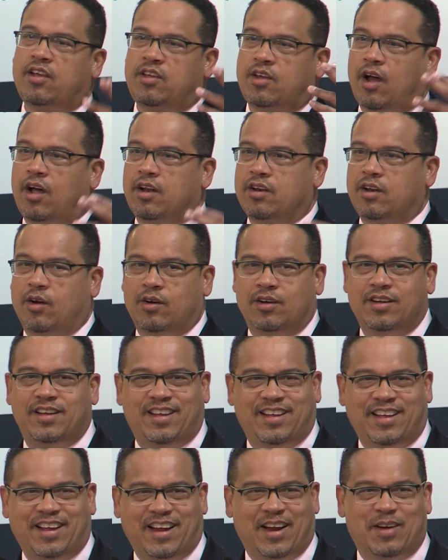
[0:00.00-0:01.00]
Y'all know.
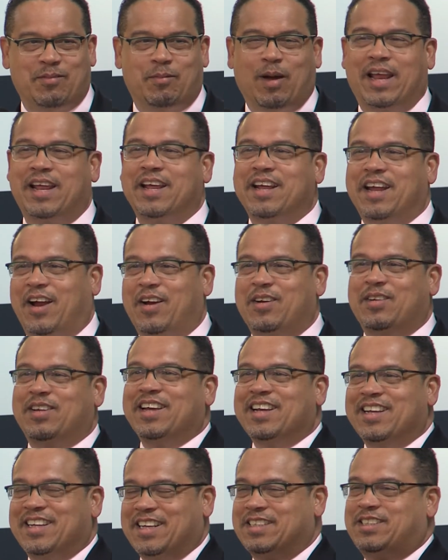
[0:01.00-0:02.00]

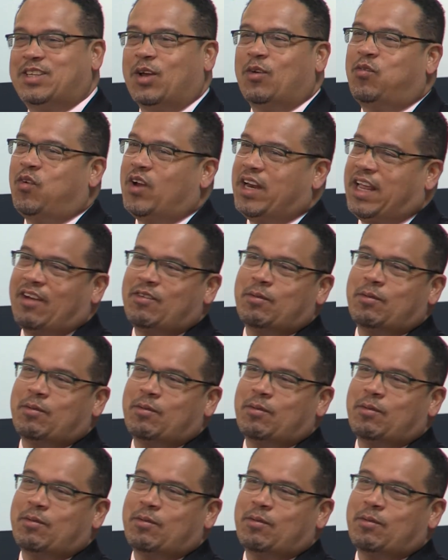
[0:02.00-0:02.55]
It's so funny.